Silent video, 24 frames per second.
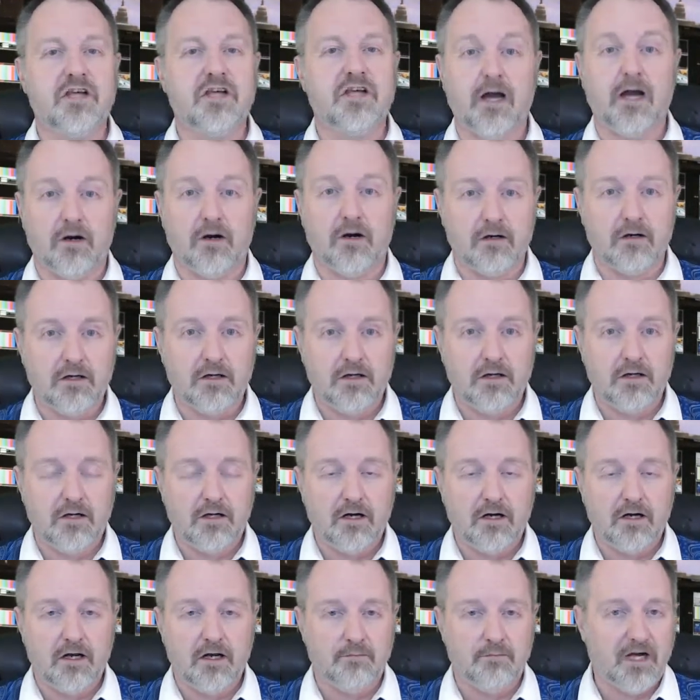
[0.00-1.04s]
care
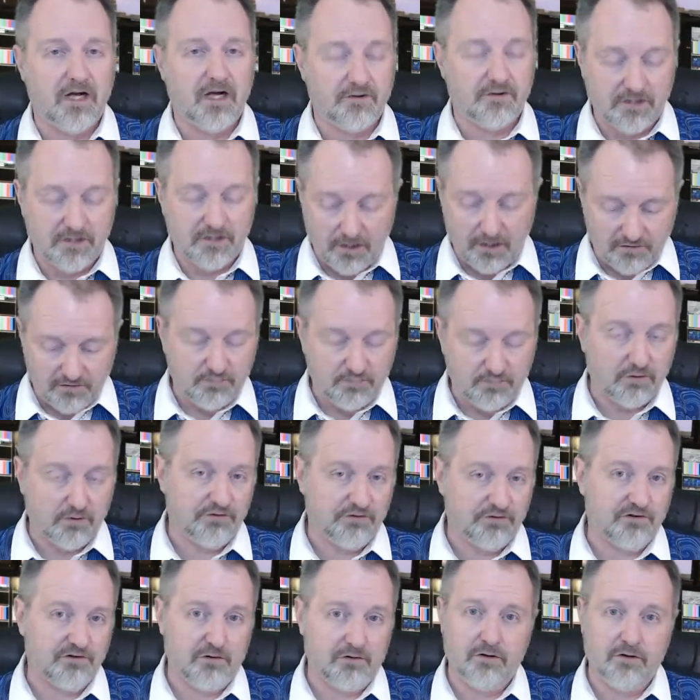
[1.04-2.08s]
about the other
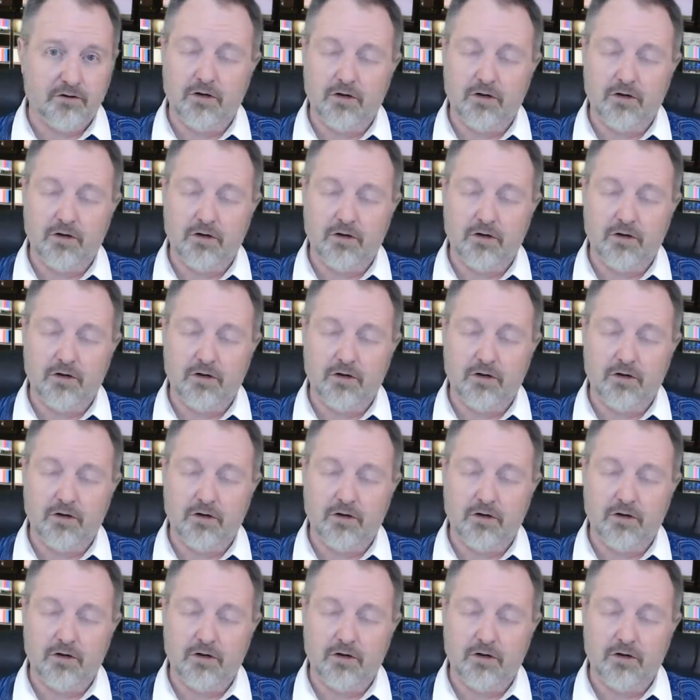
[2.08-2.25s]
person